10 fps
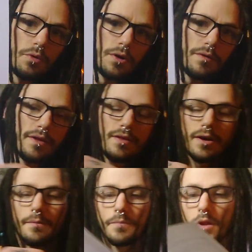for it right
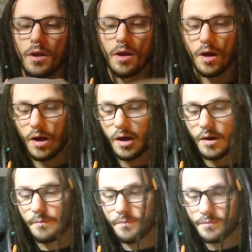there
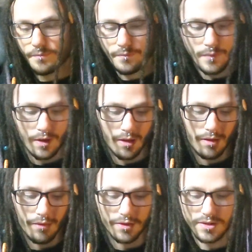um,
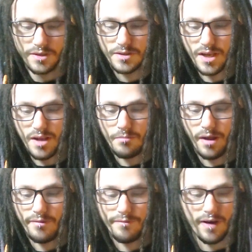and then this is
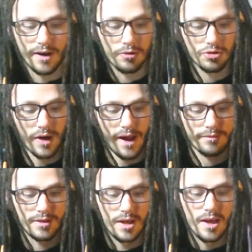my final
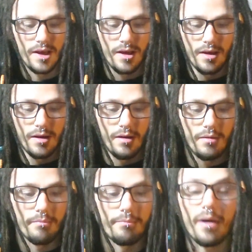draft
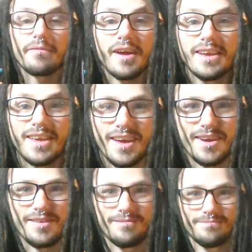buffet
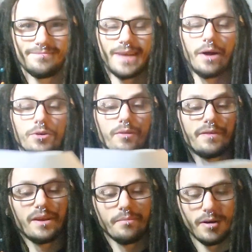king i don't know
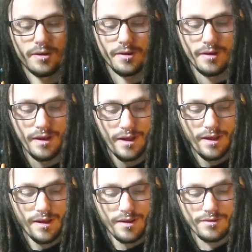if anybody
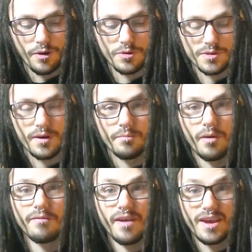knows a
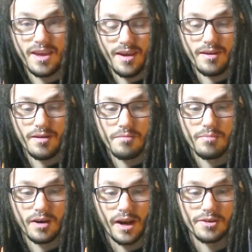buffet king
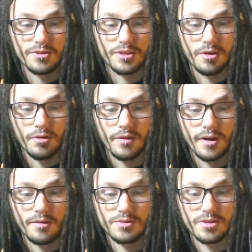but i used to go
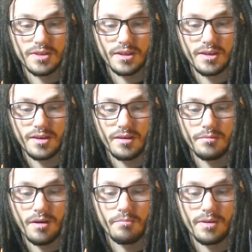there it was just like a,
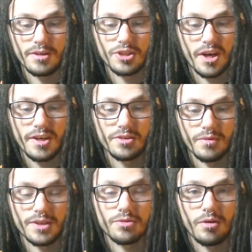a big chinese
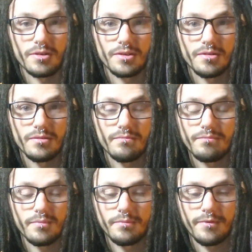restaurant dude
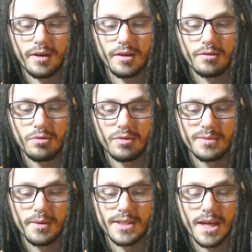fucking
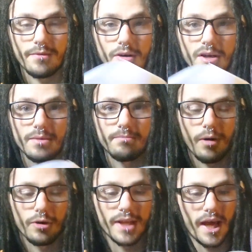coolest place ever
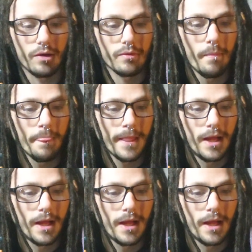burned down